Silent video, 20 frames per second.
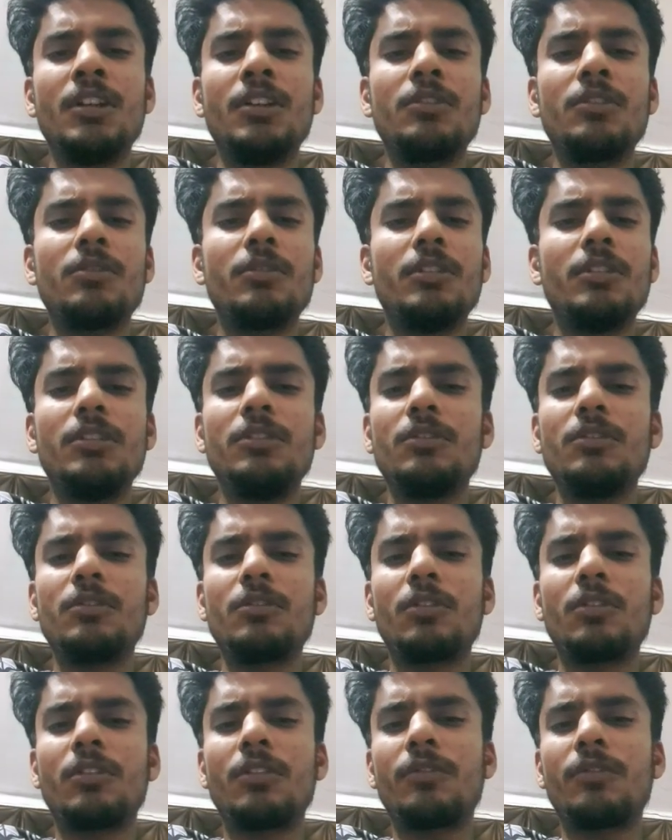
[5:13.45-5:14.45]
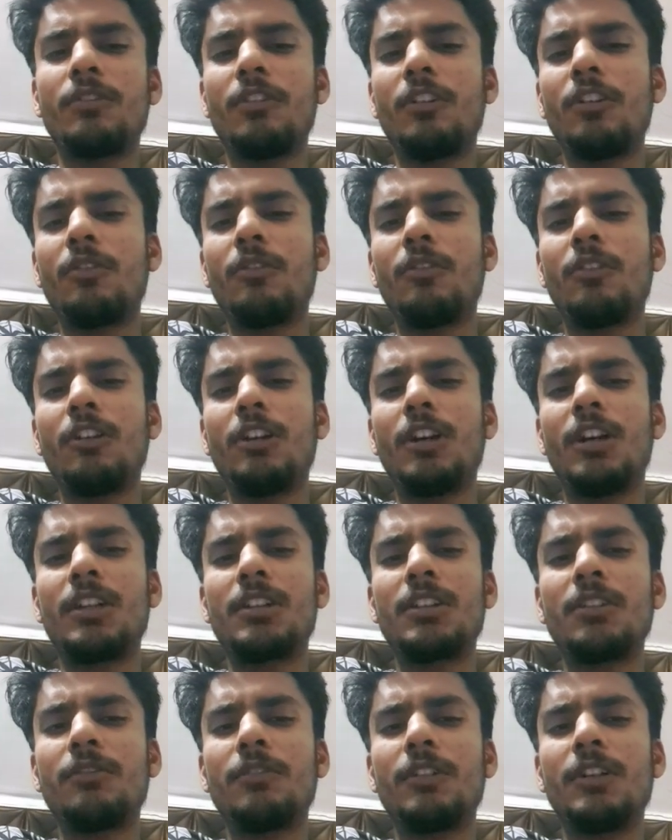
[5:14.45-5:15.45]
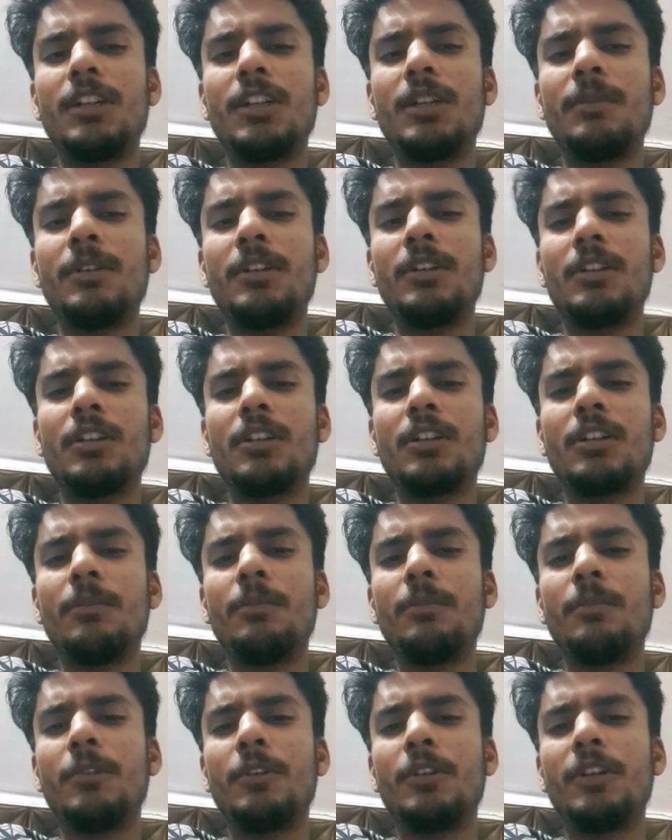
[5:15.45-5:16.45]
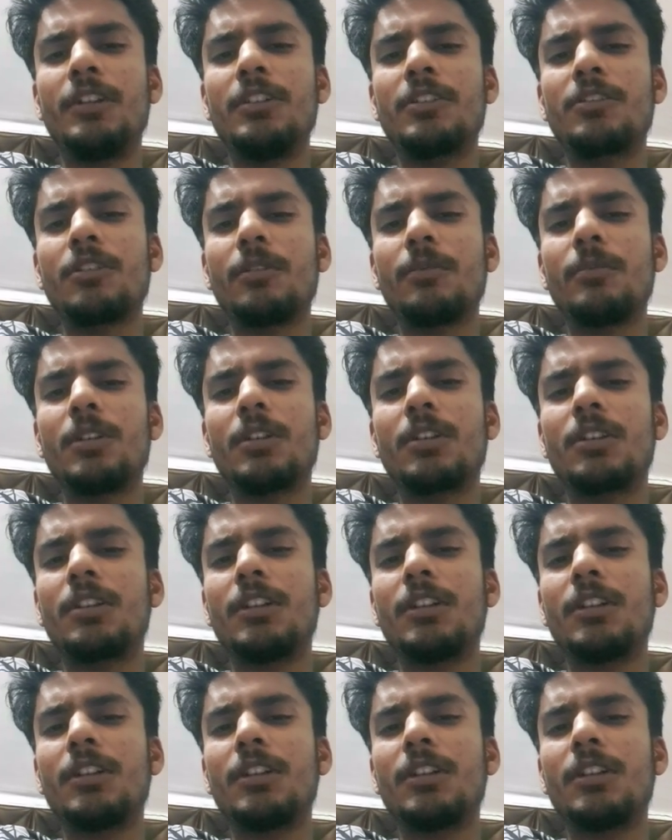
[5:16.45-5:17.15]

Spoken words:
So, in short, firewall are the fundamental components of the